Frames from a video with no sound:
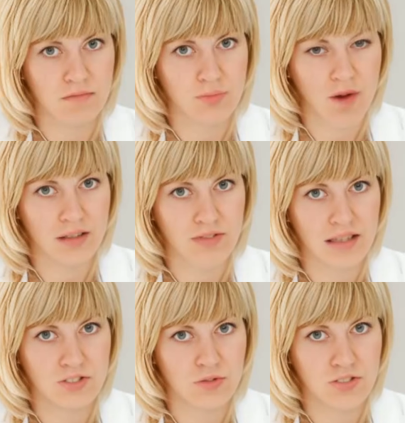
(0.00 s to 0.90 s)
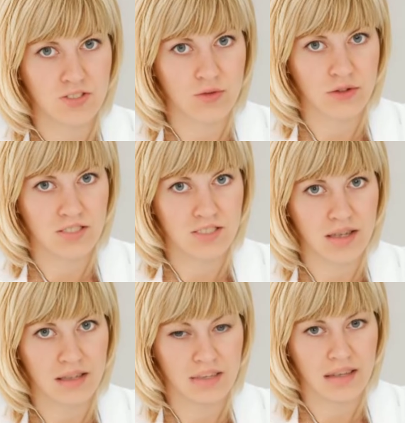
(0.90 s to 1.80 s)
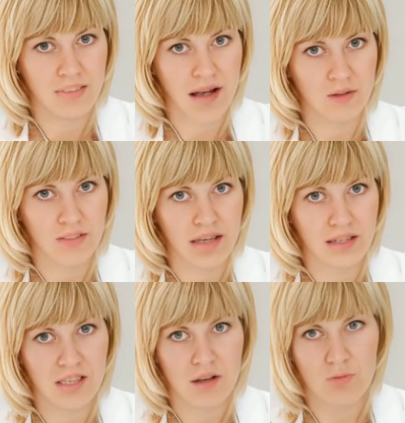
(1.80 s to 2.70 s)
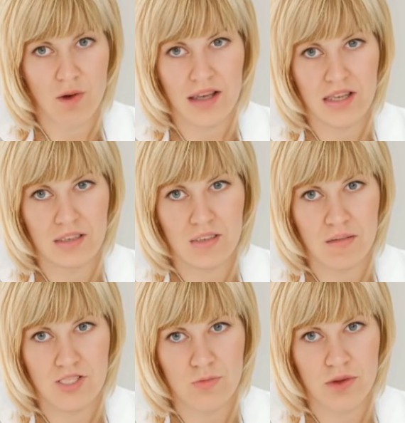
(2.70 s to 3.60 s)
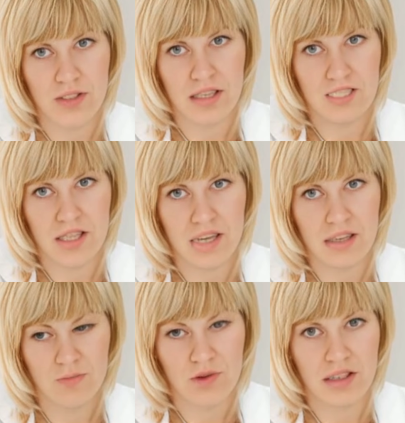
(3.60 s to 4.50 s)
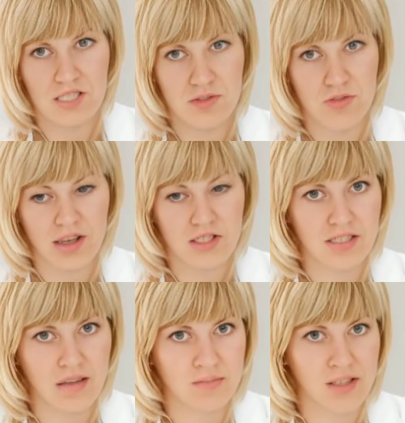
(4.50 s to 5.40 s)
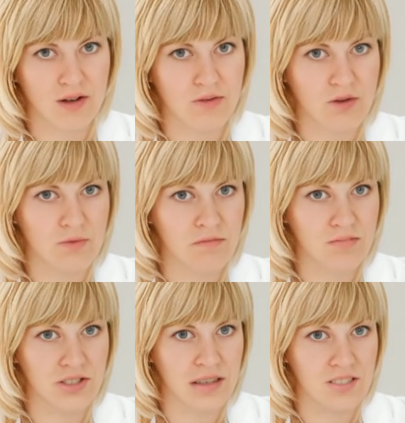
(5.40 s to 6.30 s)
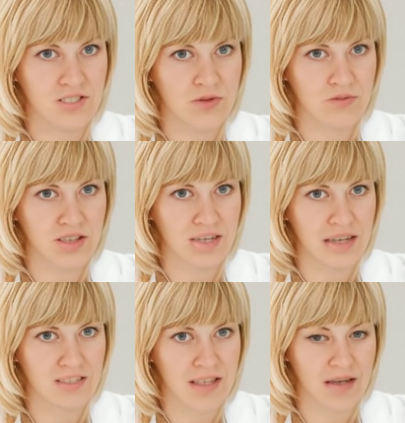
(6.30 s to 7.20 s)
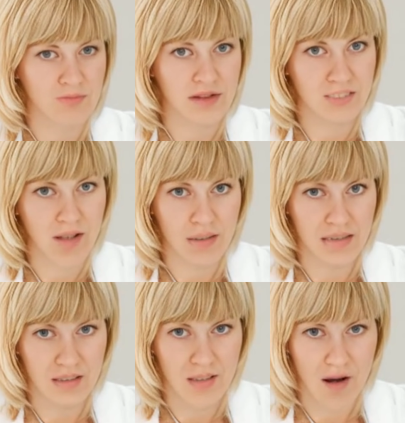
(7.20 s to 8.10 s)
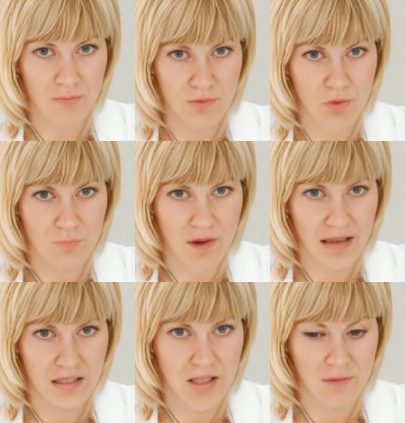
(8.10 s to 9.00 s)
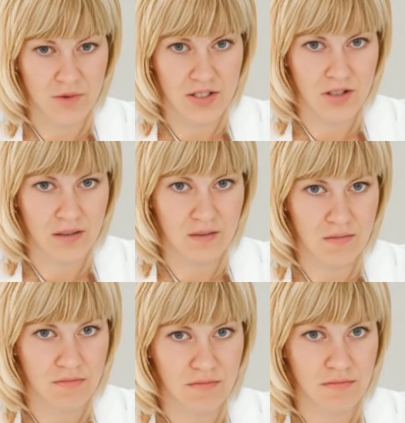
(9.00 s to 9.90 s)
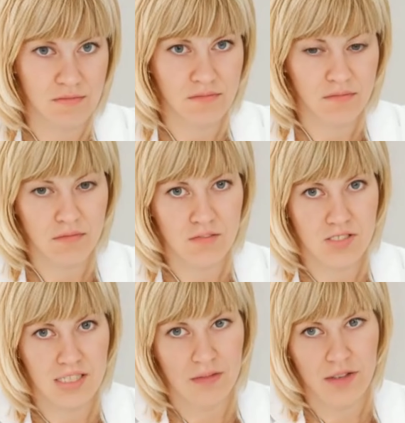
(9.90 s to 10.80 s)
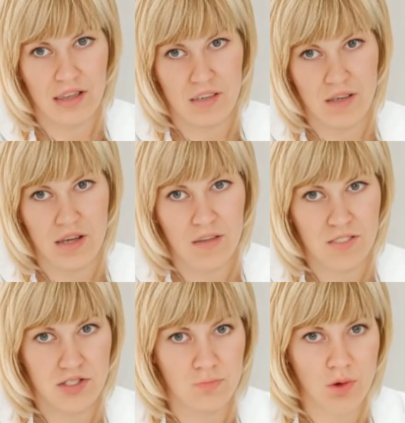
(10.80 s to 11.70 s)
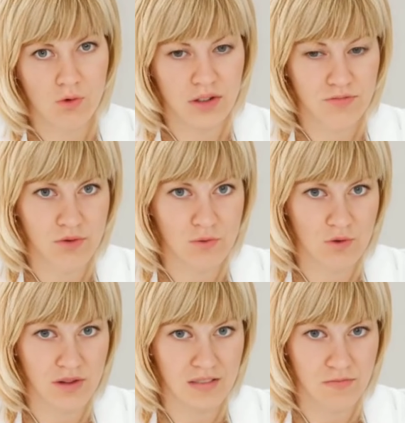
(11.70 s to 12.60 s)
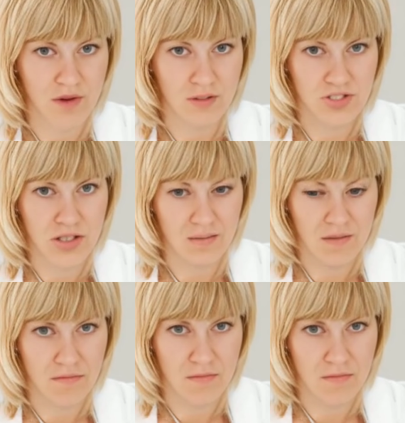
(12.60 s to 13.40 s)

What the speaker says: Blood vessels near the skin can dilate, widen, to release heat, or constrict, narrow, to conserve heat, maintaining an optimal body temperature. 7. Support for organ function.